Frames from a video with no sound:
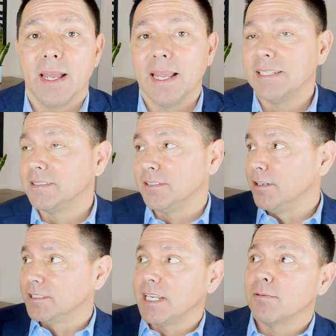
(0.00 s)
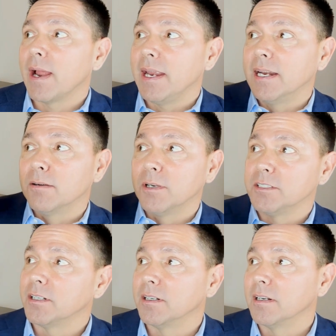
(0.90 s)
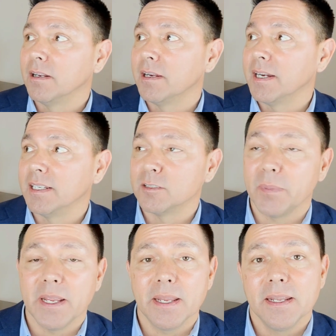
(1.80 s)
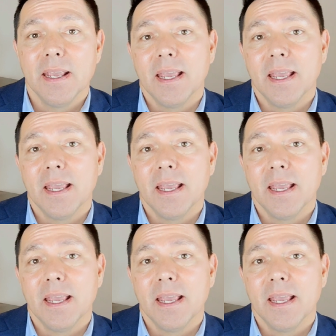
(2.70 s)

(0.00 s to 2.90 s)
As you can see right here, what you're looking to spend,